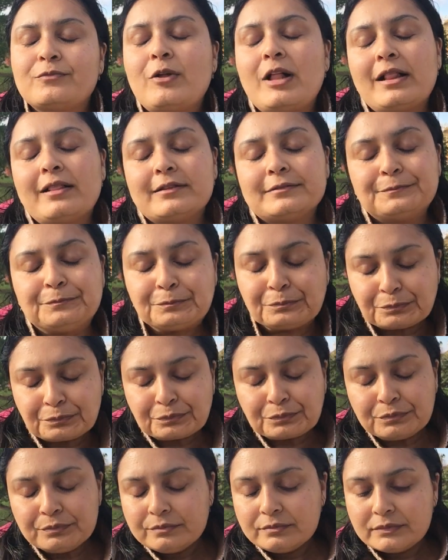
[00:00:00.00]
Well,
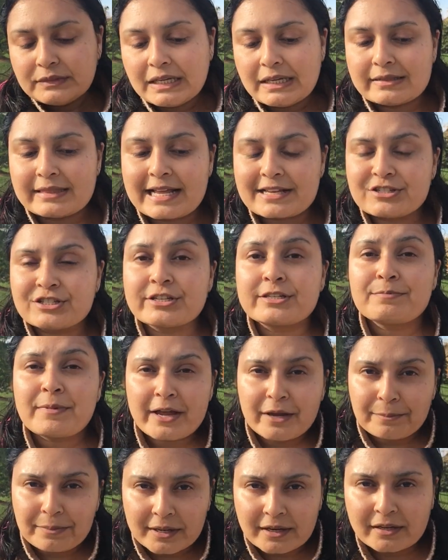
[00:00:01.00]
that's just
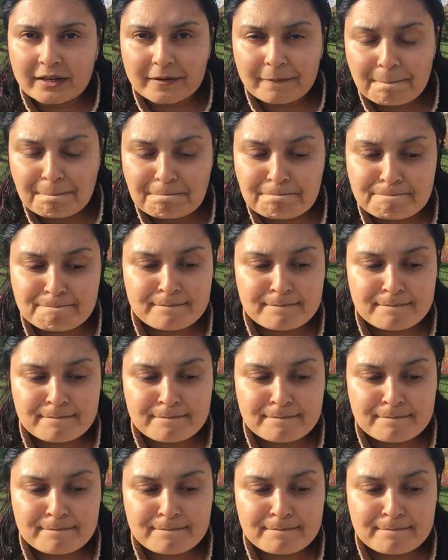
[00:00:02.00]
my opinion.